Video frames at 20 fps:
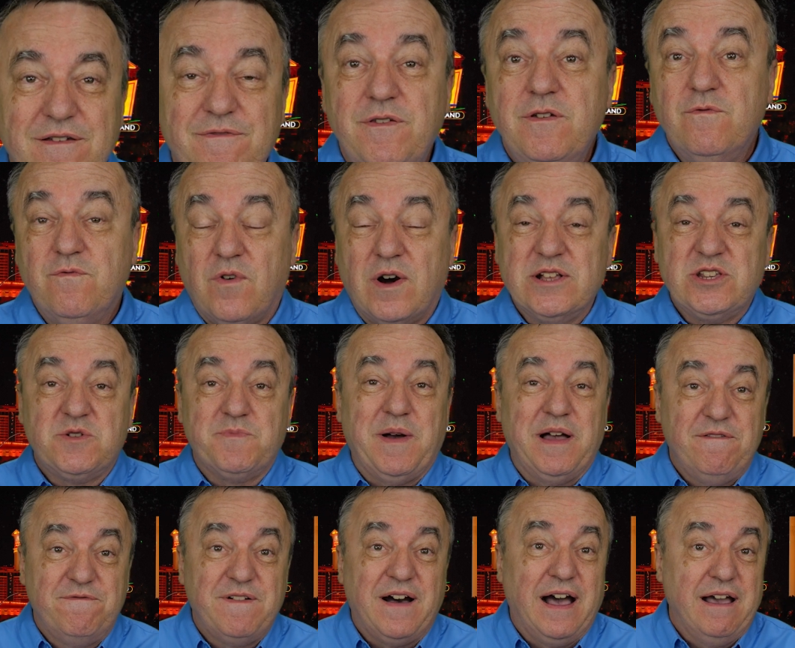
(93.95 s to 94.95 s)
If you've watched
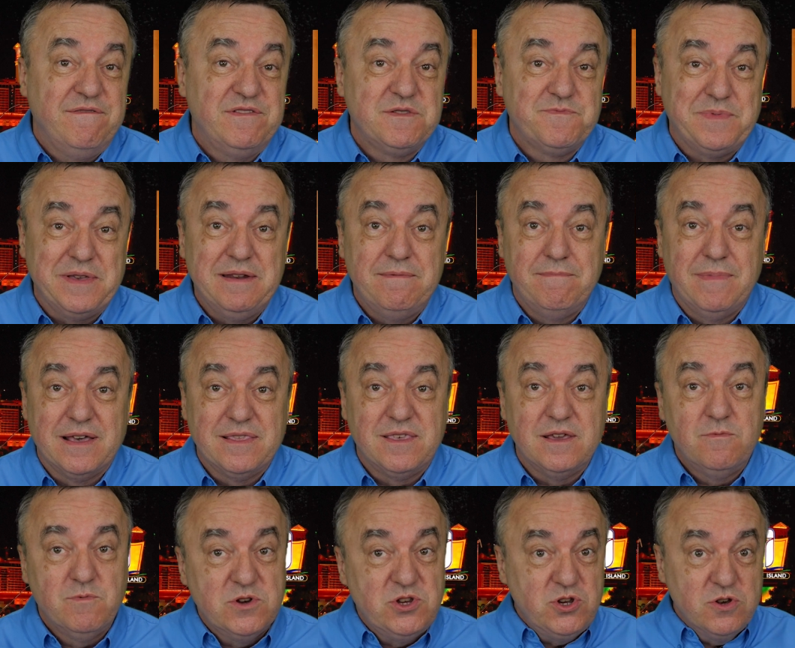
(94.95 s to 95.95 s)
my five spin
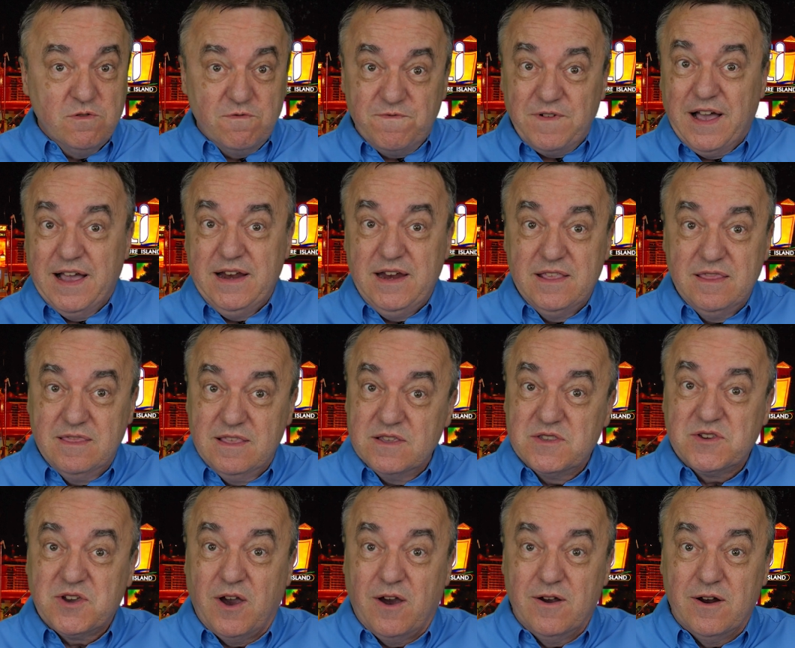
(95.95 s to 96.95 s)
method, which you'll find in
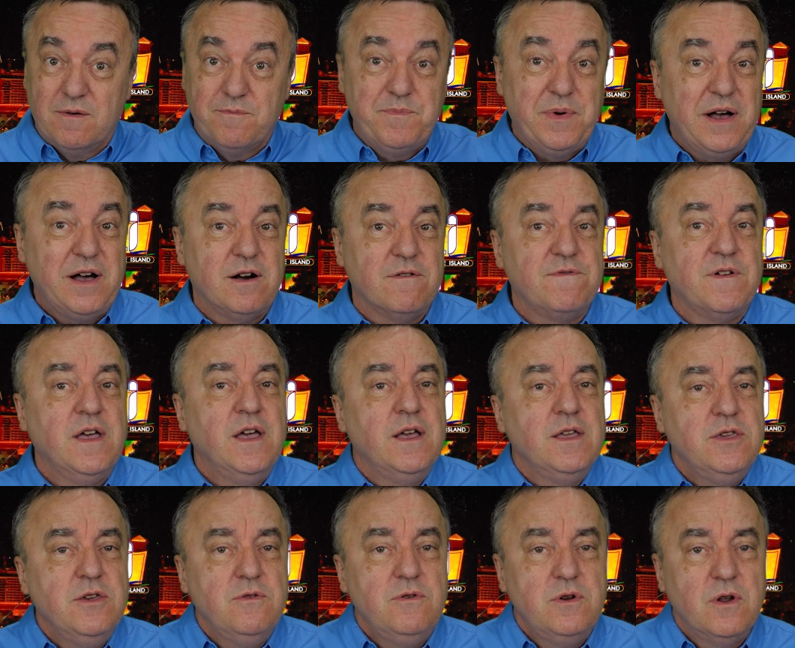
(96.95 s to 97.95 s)
this card above,
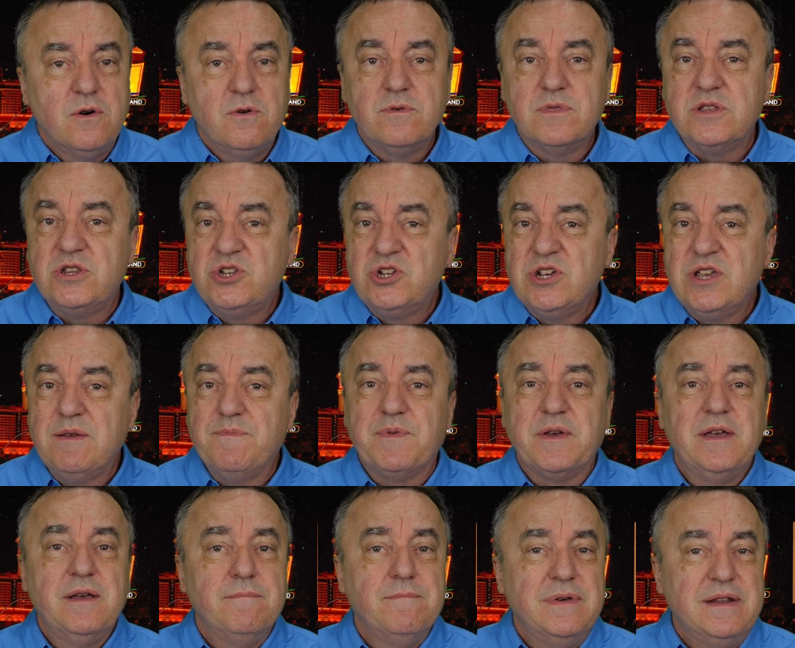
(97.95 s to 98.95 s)
you know the cheap
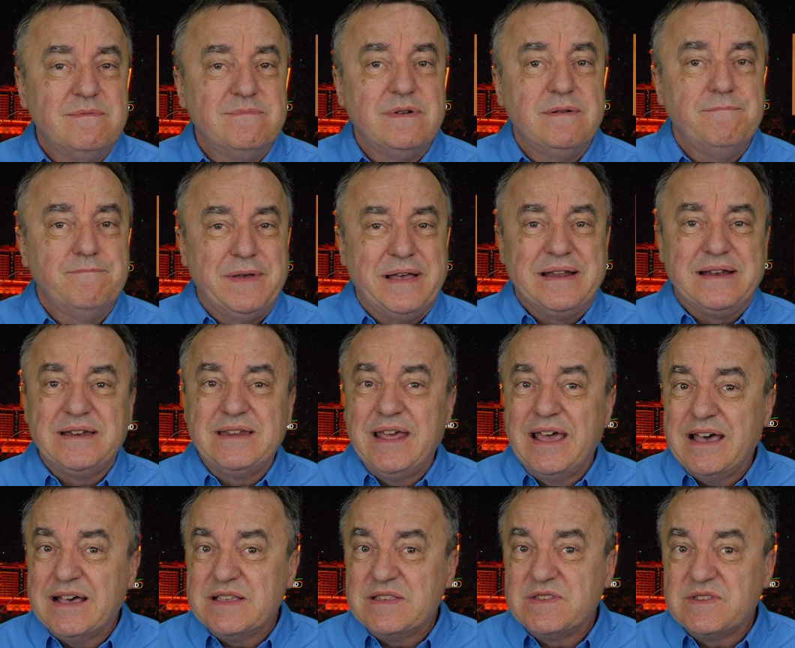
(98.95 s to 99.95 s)
minimum minimum bet
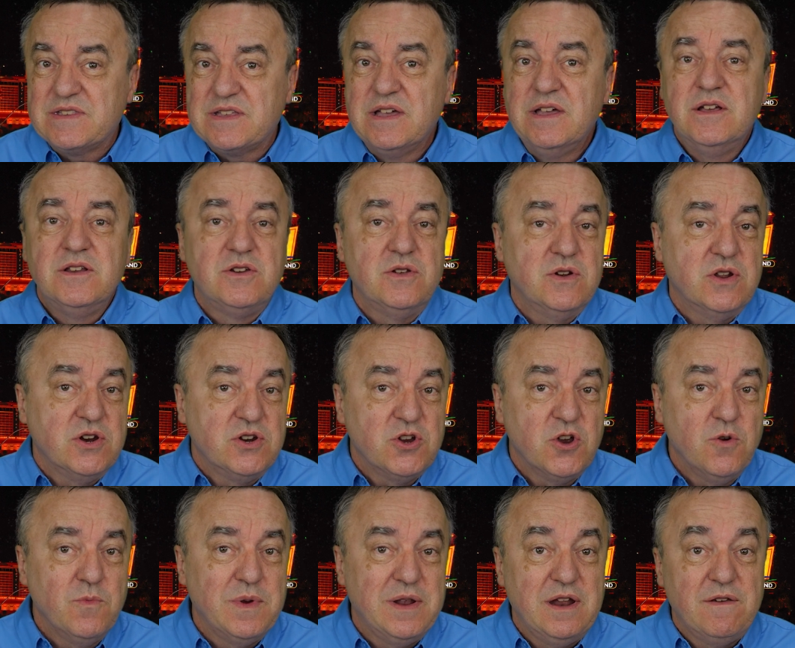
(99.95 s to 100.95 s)
test to
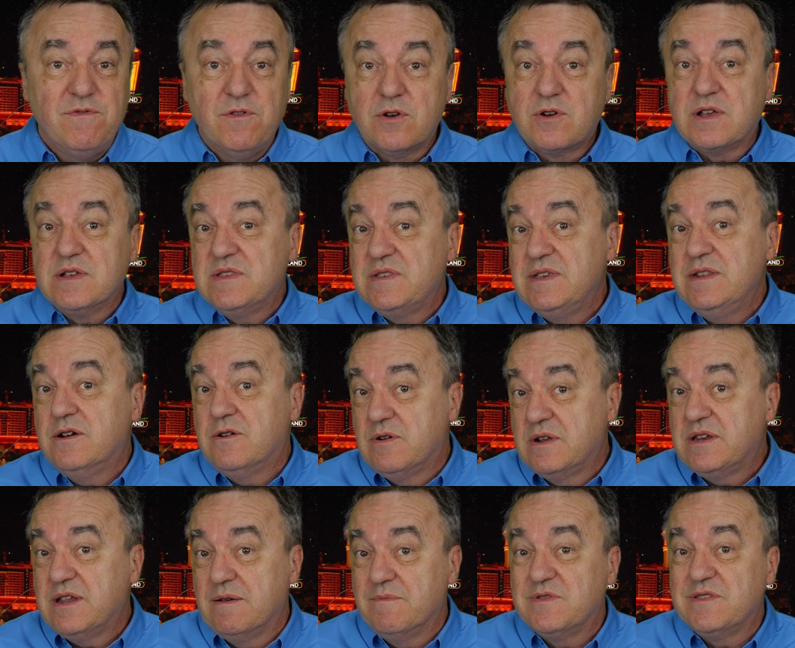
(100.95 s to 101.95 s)
determine if your casino
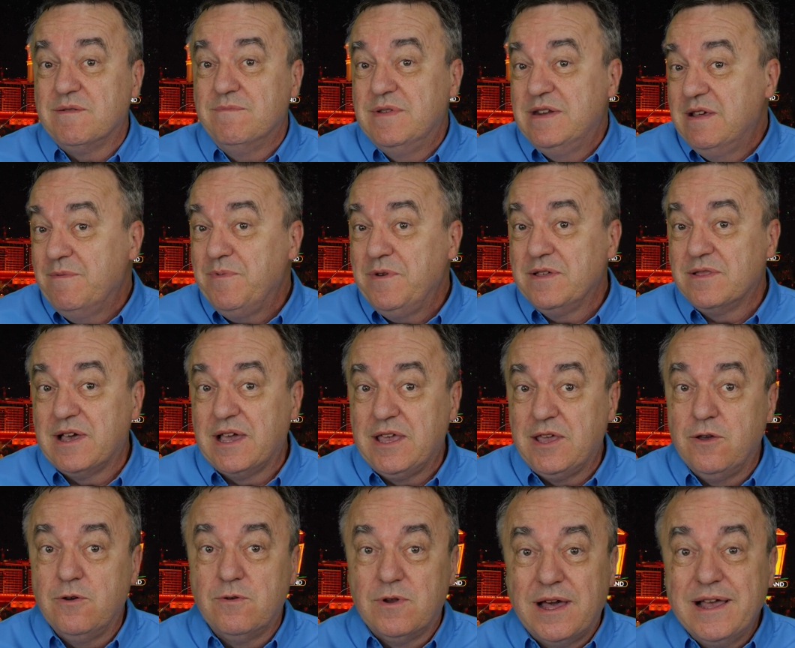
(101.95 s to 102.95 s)
attempts to manipulate
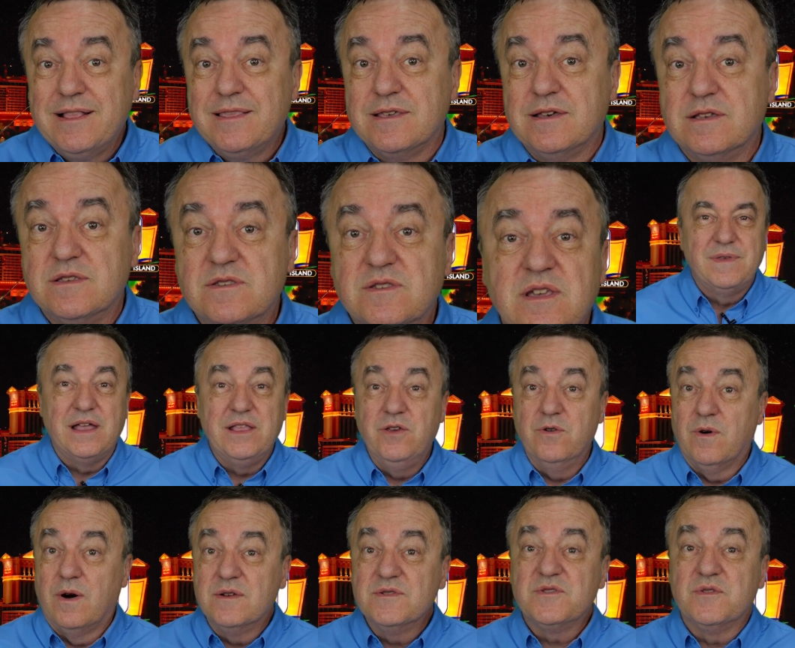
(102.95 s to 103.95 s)
you like this. And
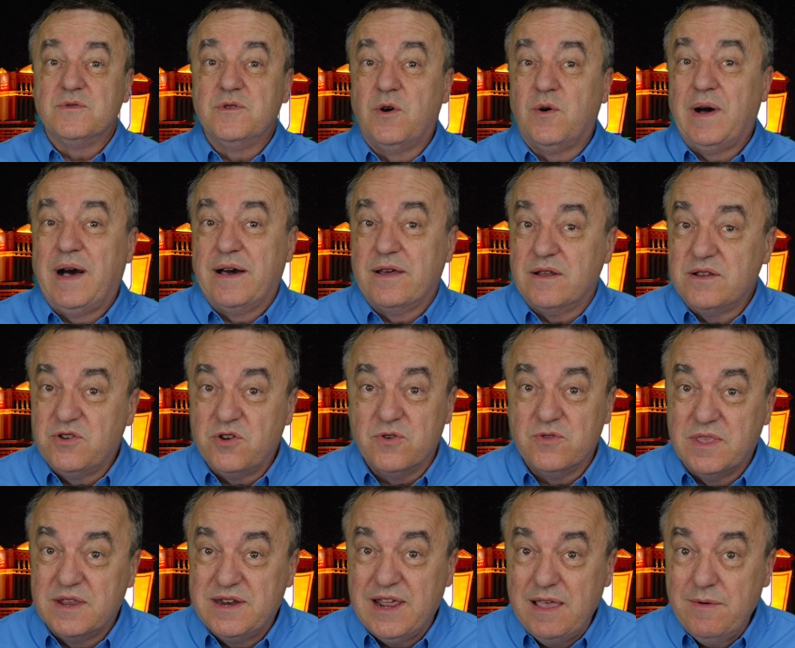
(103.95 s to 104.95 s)
you also know how to
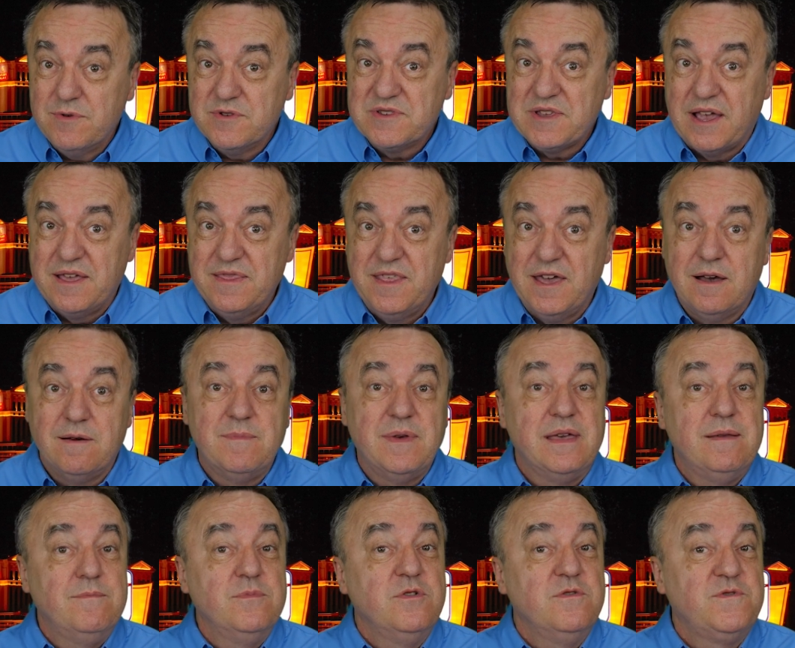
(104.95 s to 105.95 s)
turn the tables on them
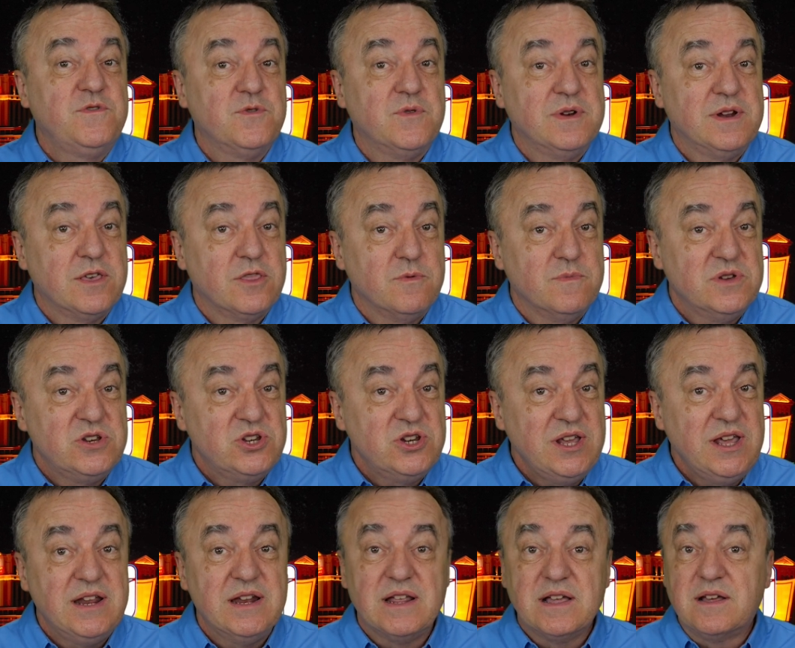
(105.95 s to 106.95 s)
and move to another
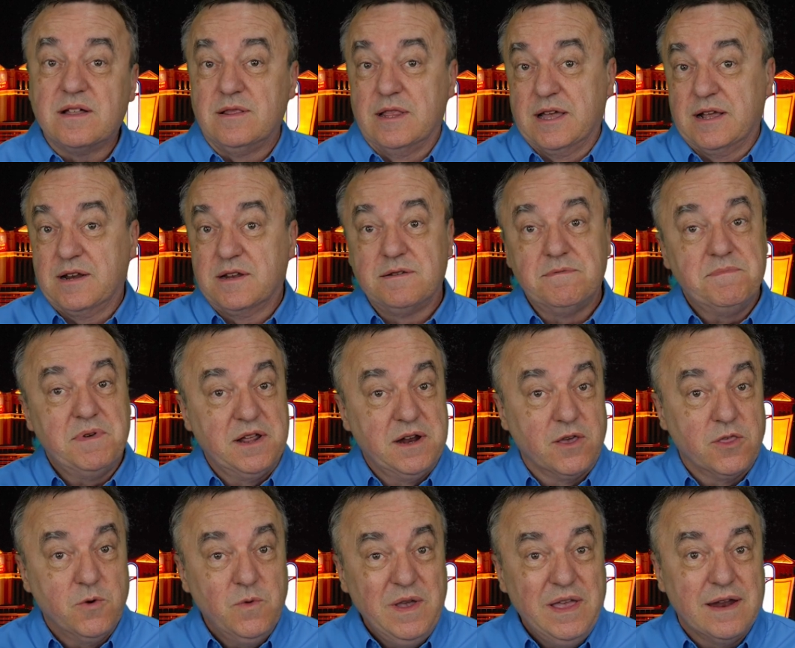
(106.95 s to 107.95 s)
machine and collect
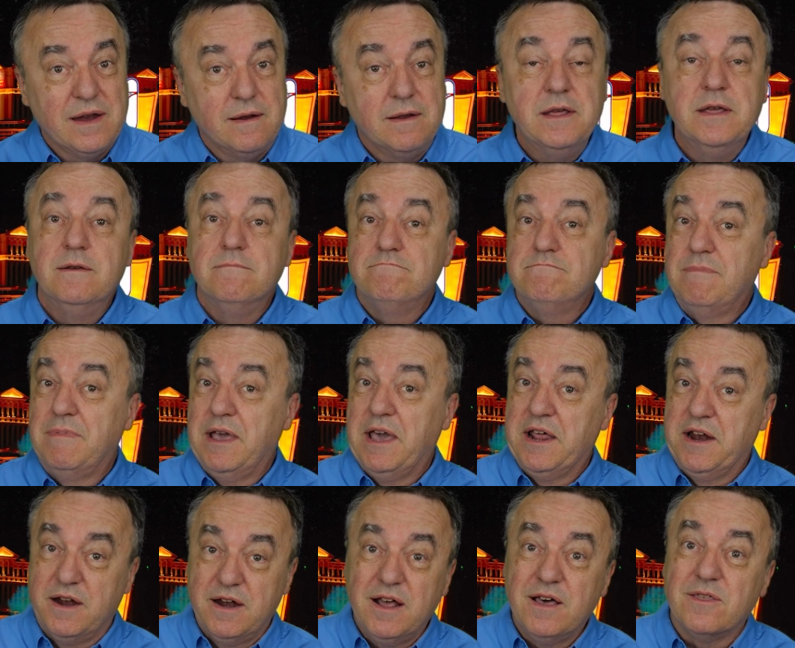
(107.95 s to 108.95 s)
another win
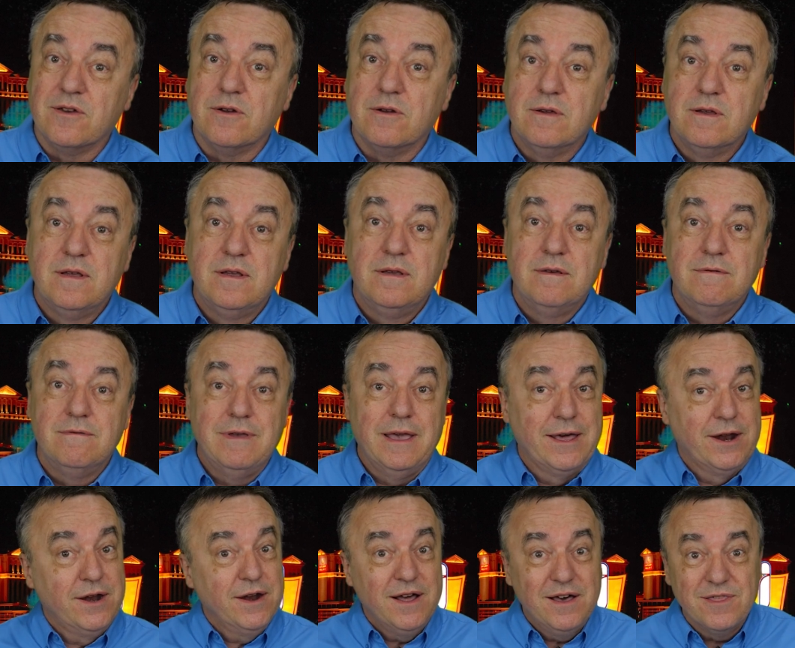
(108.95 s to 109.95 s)
and another
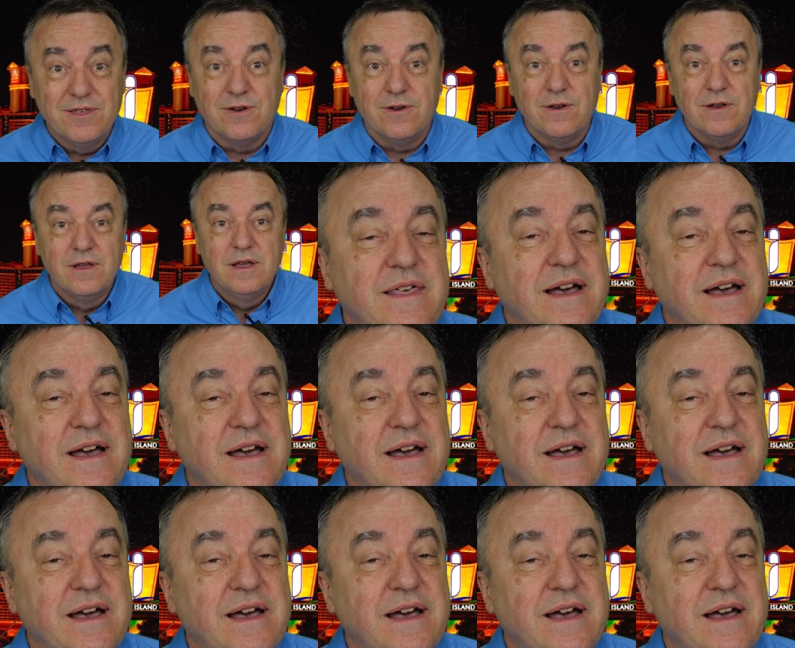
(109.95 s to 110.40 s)
and another.